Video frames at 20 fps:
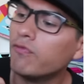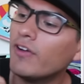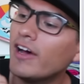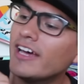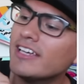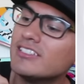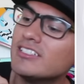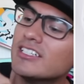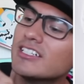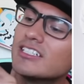
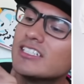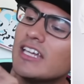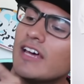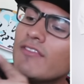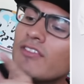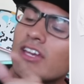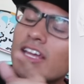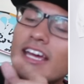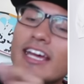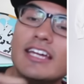five, six,
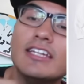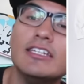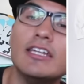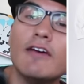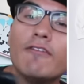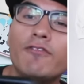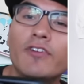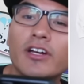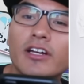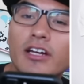seven, eight
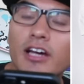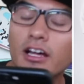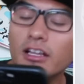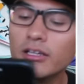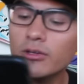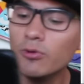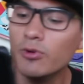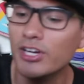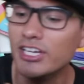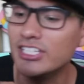different
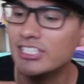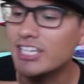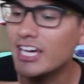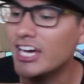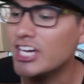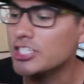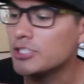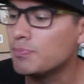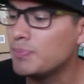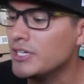colorways,
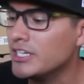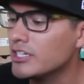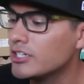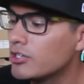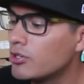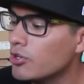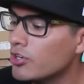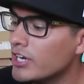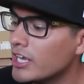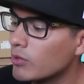guys. P.
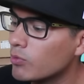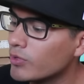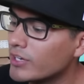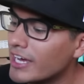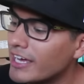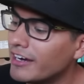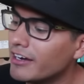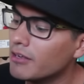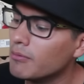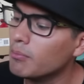Crewneck, we
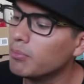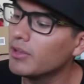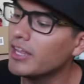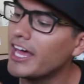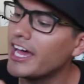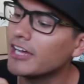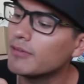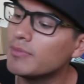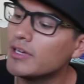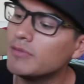got it in
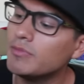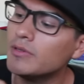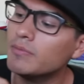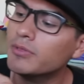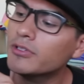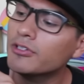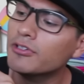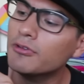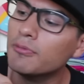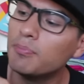black, baby
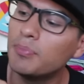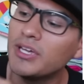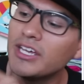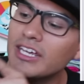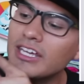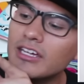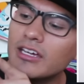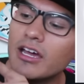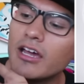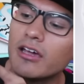blue,
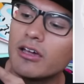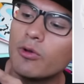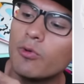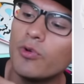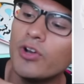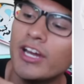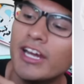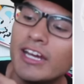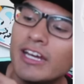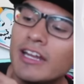pink,
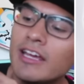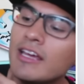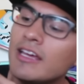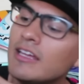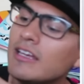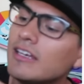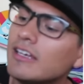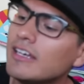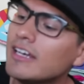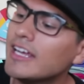green,
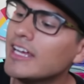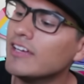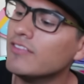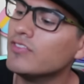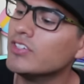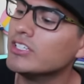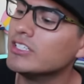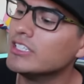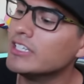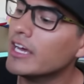
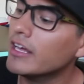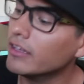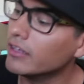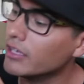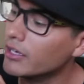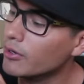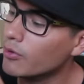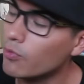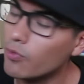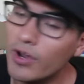navy,
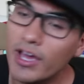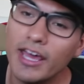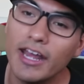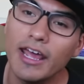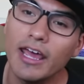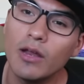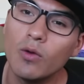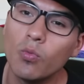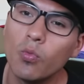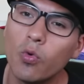yellow, red,
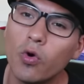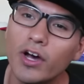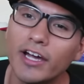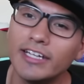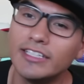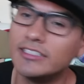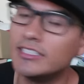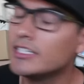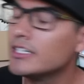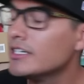and
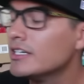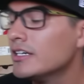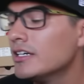white.